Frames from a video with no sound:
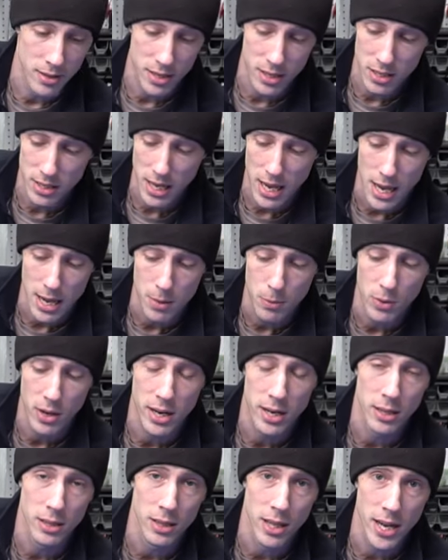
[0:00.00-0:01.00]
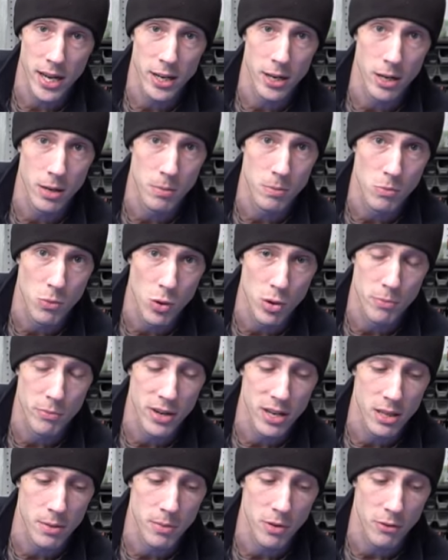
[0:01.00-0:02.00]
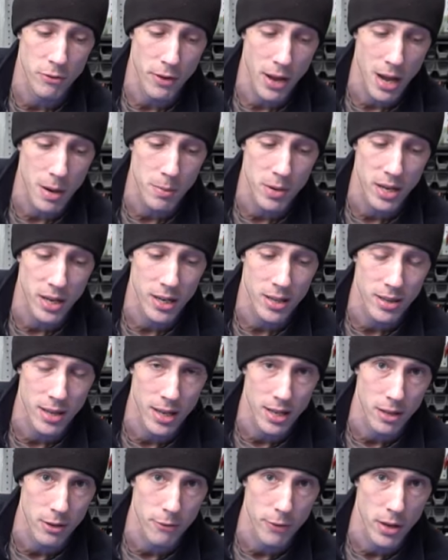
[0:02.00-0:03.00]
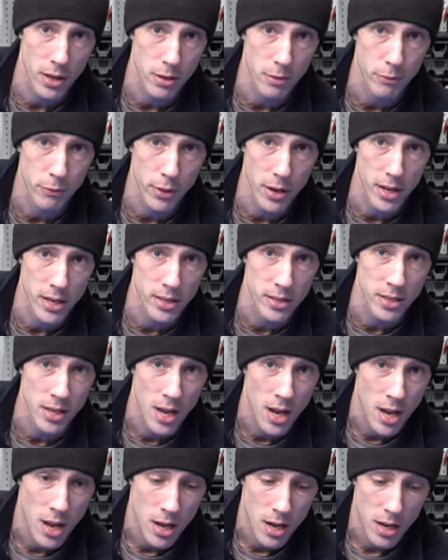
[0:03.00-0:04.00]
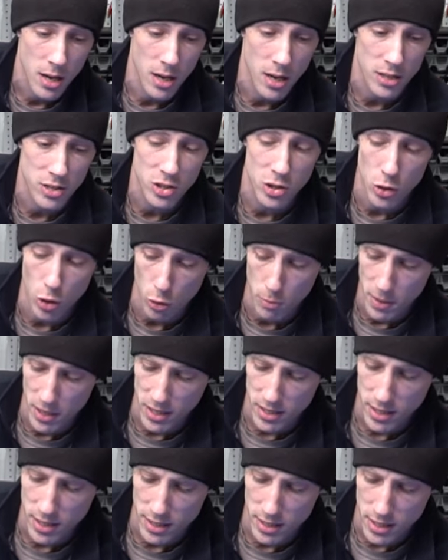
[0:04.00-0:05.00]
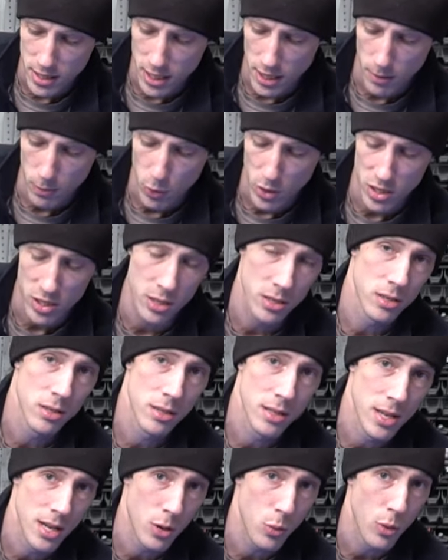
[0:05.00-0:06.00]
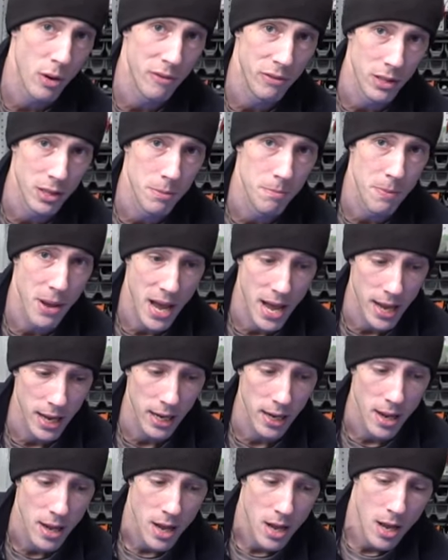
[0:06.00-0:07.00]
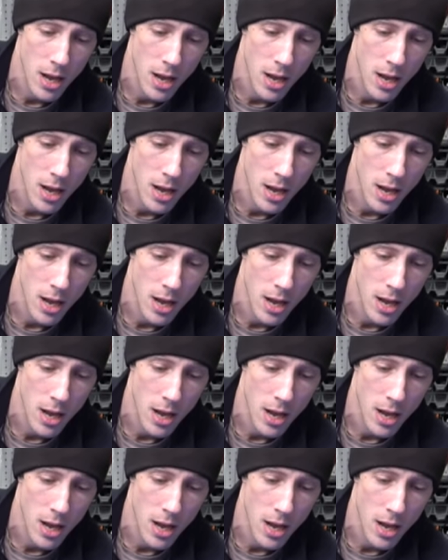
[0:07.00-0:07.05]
This came in a lighter, more breathable fabric than the Feather Friends uh, Snow Bunting did, which is the equivalent bag.